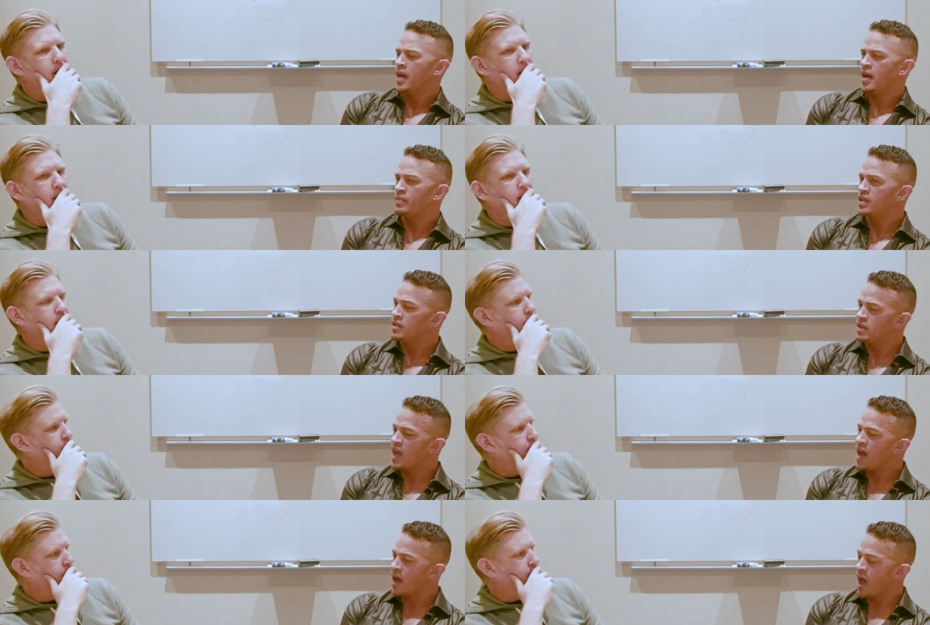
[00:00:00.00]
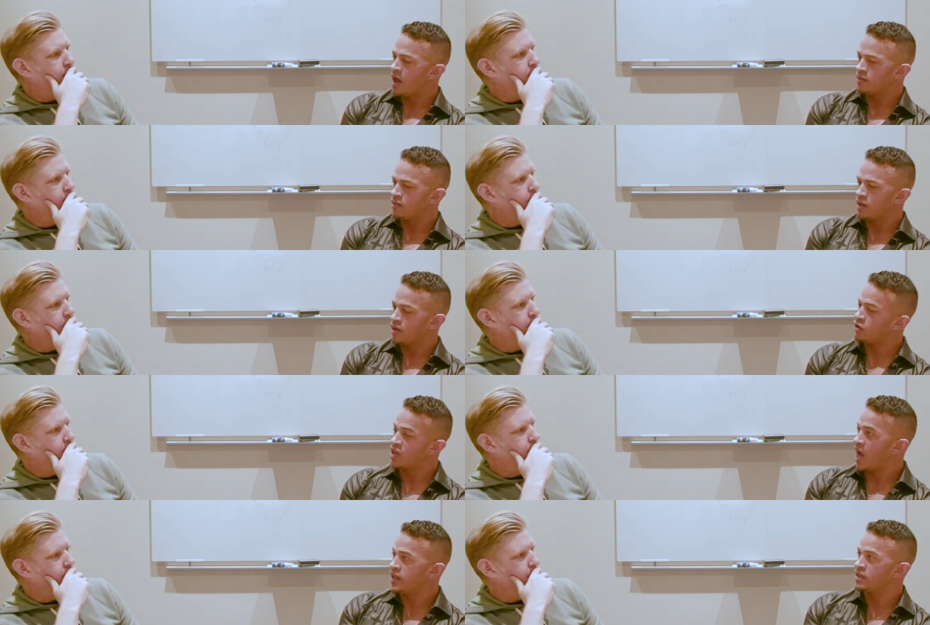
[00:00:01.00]
Speaker 1: Uh, but yeah,
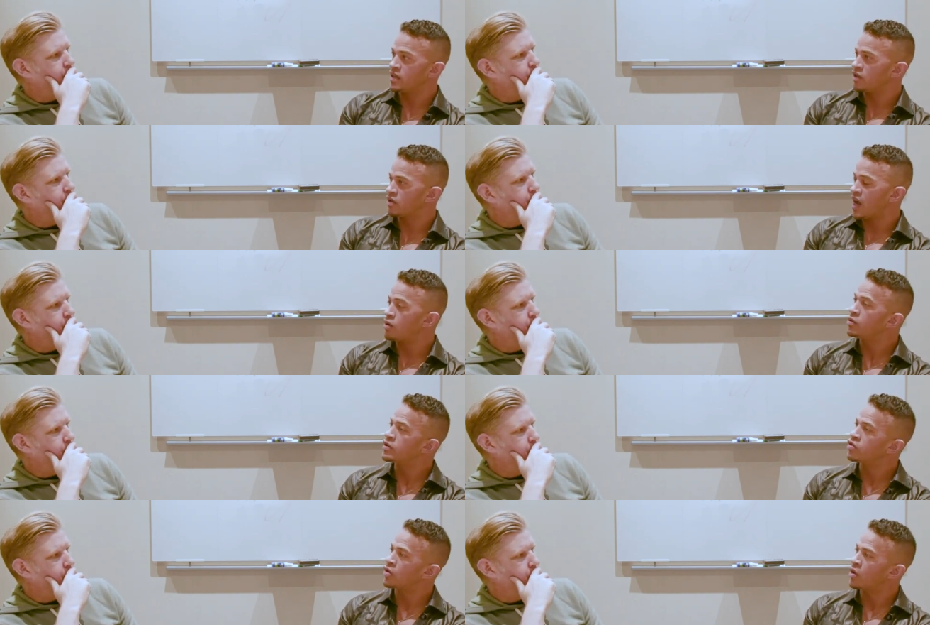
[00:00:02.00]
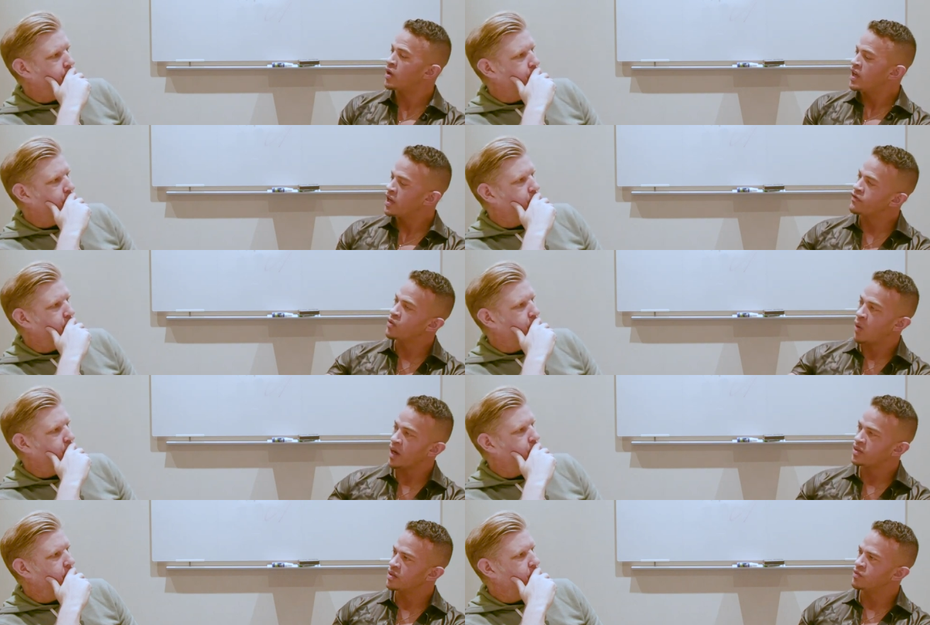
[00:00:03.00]
Otani is another guy who is so. If you
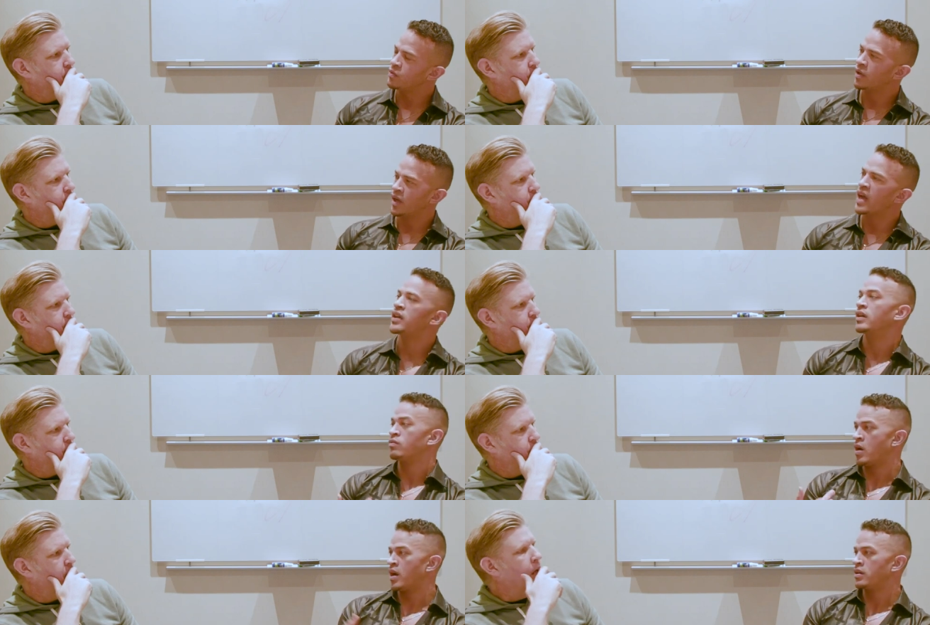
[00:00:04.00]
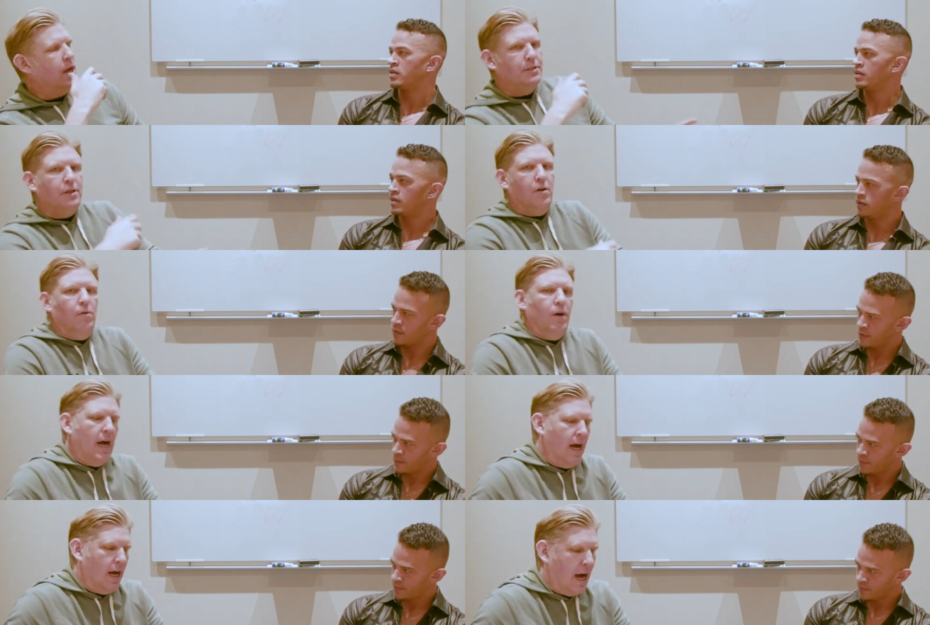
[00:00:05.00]
watched him, you'd be like, I get why.
Speaker 2: So
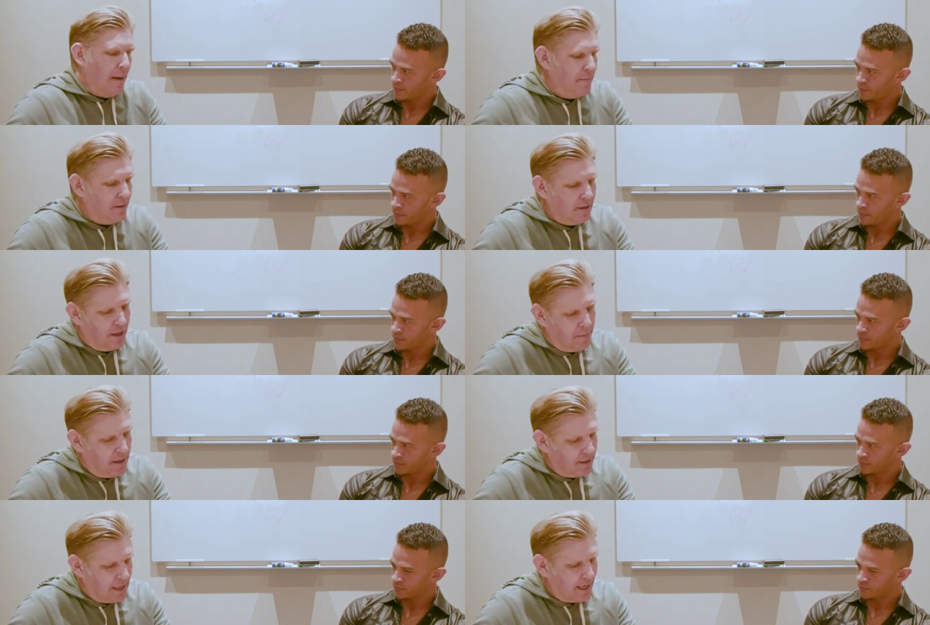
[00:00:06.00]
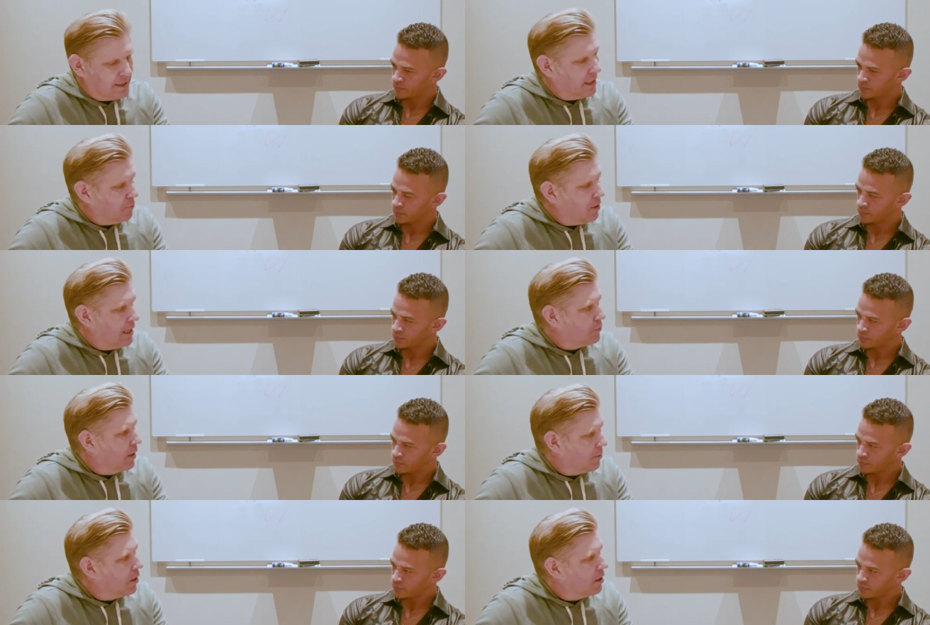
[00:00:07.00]
uh, I'm I'm the exact same way.
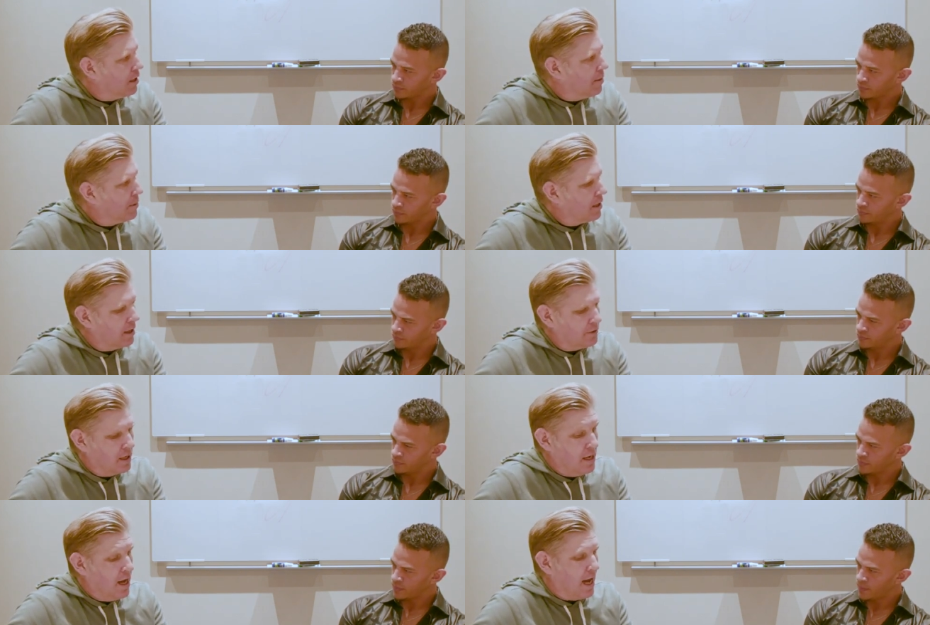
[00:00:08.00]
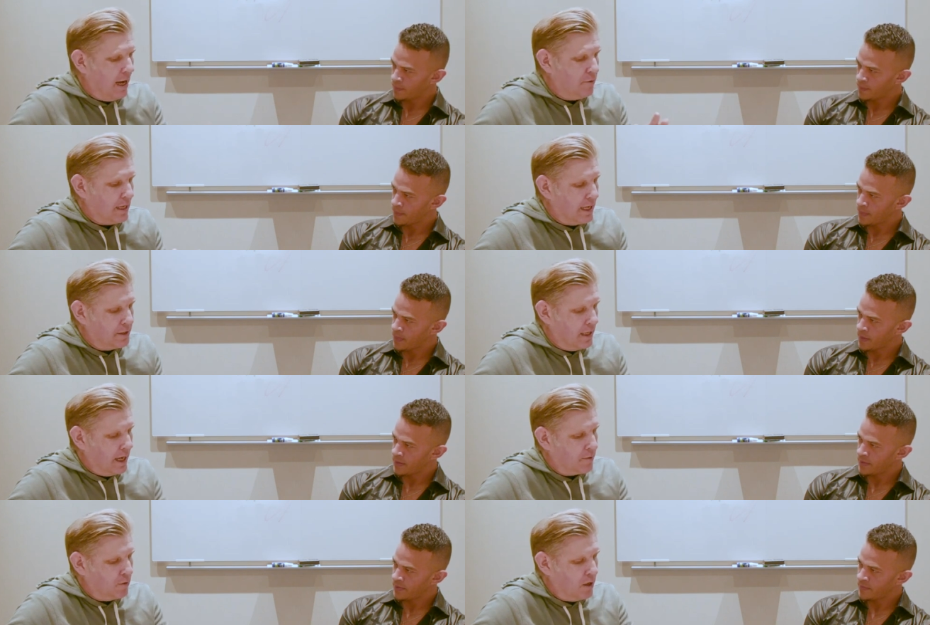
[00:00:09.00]
That's why I brought it up because I was
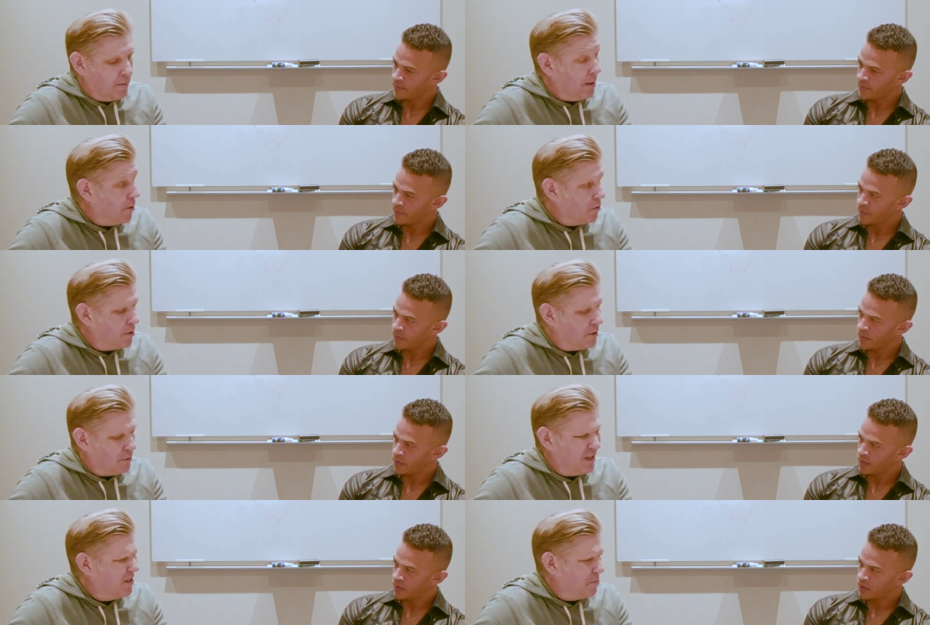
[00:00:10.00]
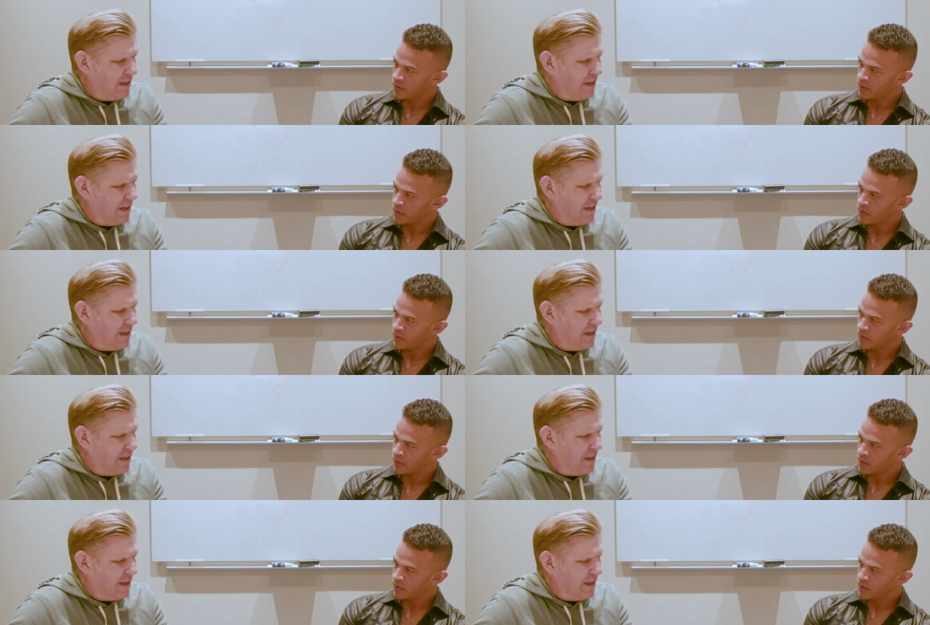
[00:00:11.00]
actually I grew up. I'm older than you a little